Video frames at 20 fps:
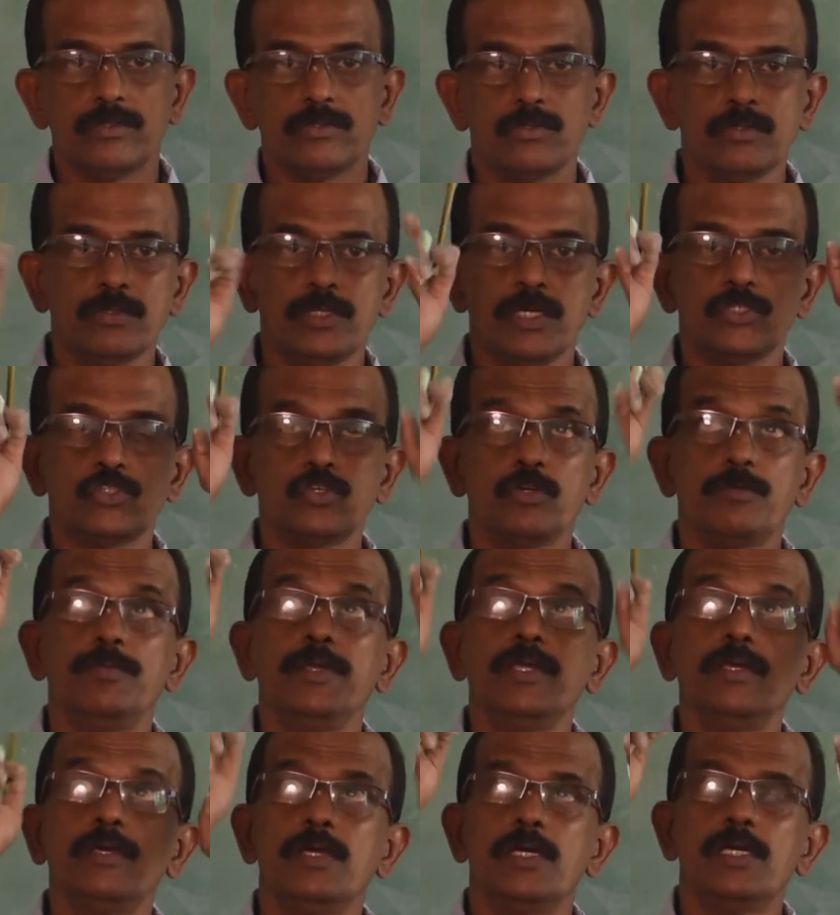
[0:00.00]
So there should
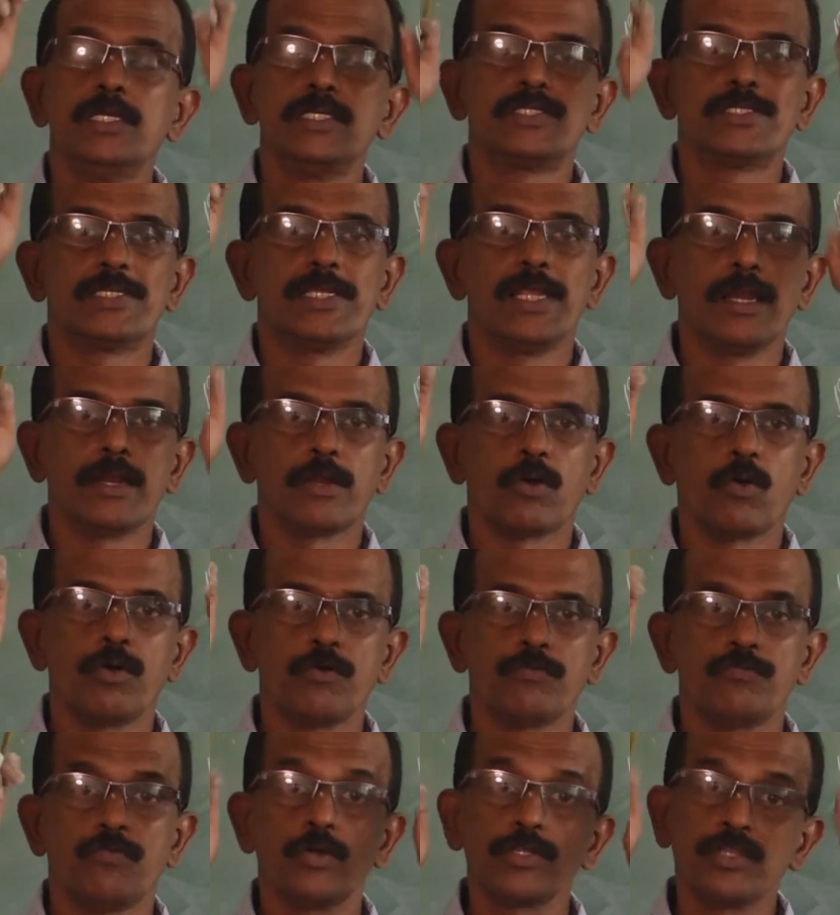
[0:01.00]
be steel rod
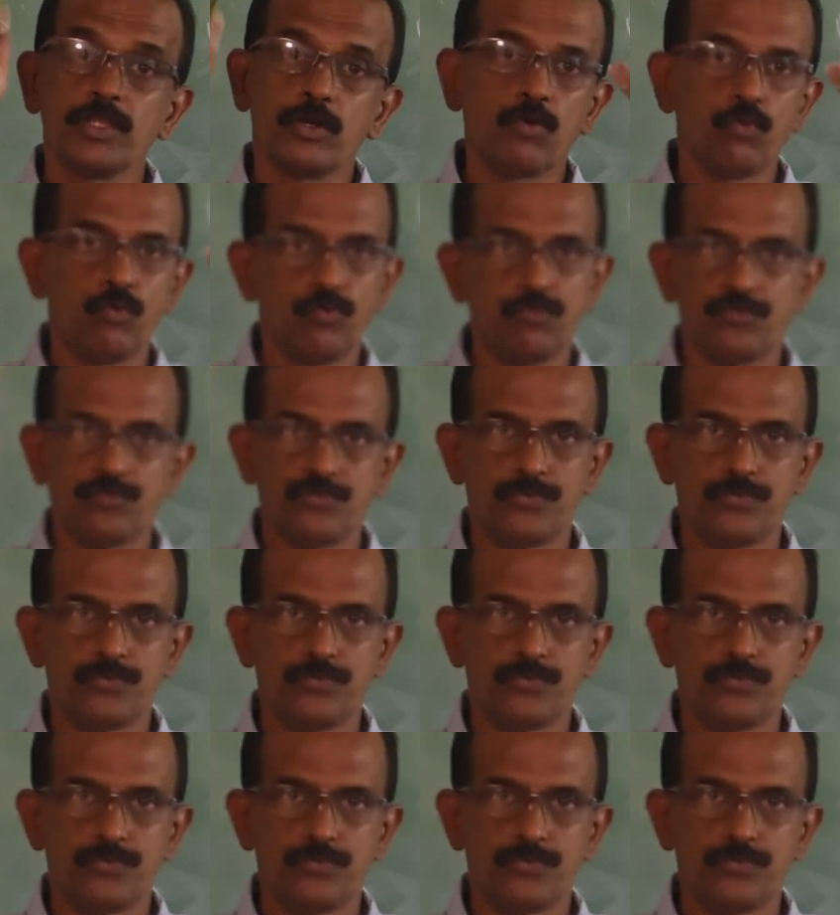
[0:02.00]
for the roof.